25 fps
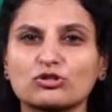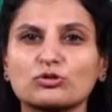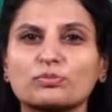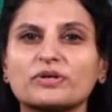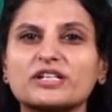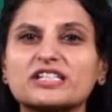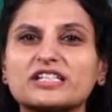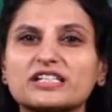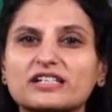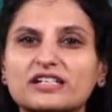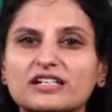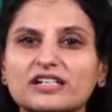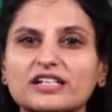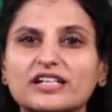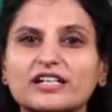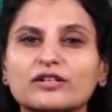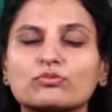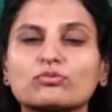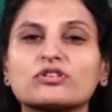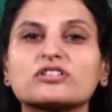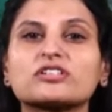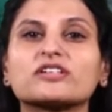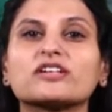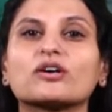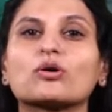So basically it
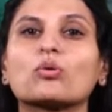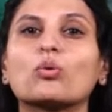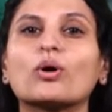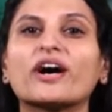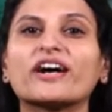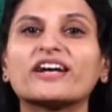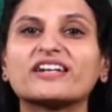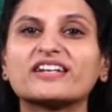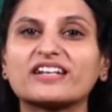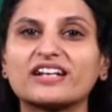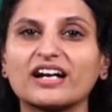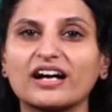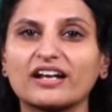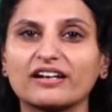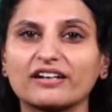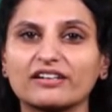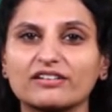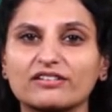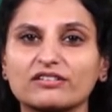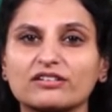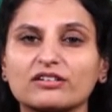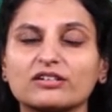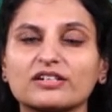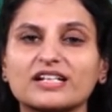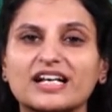was an acquired character,